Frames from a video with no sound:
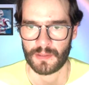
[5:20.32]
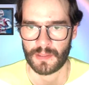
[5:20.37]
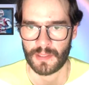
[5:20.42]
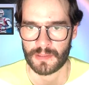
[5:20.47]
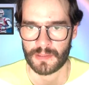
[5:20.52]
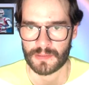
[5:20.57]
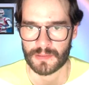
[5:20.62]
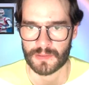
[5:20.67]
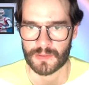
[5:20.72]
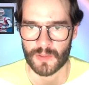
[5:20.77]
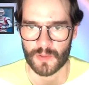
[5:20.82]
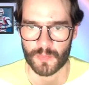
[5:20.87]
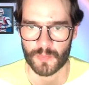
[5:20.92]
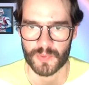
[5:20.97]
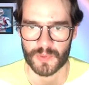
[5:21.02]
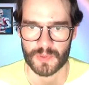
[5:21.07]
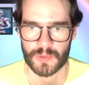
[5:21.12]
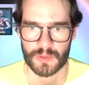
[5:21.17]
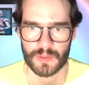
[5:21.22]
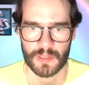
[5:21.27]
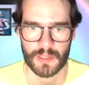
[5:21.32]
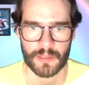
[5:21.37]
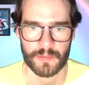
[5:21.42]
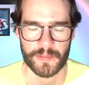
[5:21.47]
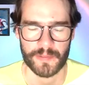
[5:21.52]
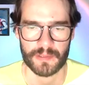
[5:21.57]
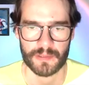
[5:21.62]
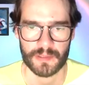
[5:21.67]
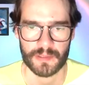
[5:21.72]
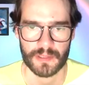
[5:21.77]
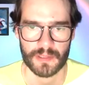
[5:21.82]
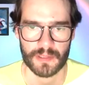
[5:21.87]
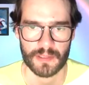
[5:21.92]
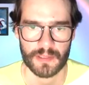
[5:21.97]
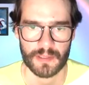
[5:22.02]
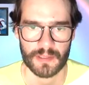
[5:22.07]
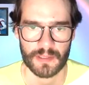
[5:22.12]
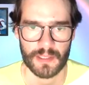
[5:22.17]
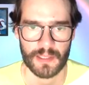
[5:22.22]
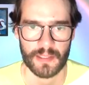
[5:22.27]
At the top area,
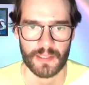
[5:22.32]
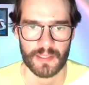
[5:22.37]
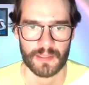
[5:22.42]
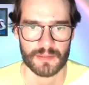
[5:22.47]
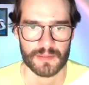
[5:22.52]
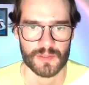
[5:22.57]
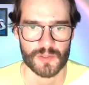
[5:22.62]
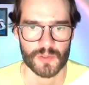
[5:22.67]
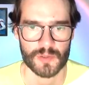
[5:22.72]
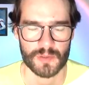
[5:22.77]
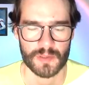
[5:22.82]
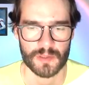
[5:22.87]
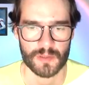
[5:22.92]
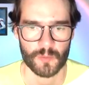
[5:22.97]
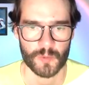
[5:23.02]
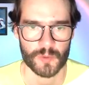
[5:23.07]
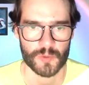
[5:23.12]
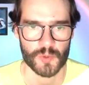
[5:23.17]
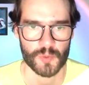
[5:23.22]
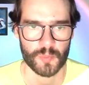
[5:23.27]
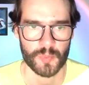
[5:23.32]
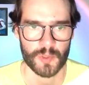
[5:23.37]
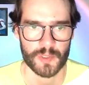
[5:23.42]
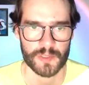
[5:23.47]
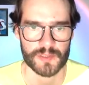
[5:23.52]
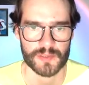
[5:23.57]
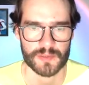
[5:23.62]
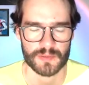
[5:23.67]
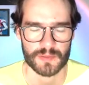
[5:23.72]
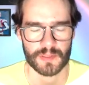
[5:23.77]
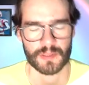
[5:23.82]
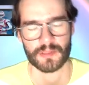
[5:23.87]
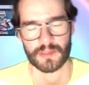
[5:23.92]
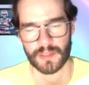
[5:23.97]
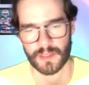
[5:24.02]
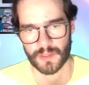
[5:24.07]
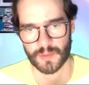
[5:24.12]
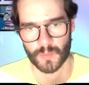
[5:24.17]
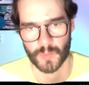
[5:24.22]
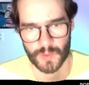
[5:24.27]
I had this, the wheel support,
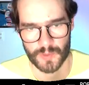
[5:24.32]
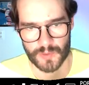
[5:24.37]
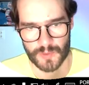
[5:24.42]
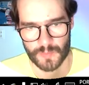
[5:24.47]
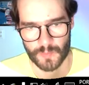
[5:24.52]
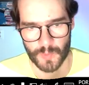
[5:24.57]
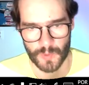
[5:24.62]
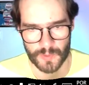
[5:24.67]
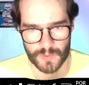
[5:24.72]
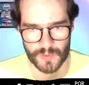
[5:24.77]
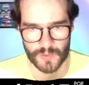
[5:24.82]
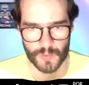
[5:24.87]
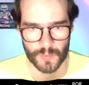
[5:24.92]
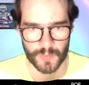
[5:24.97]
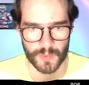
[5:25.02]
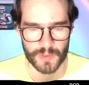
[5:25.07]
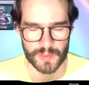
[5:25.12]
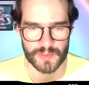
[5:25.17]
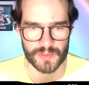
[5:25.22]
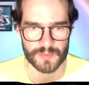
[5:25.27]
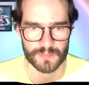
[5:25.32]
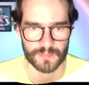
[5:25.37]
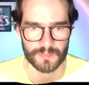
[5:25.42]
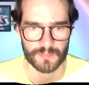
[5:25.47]
gearbox support.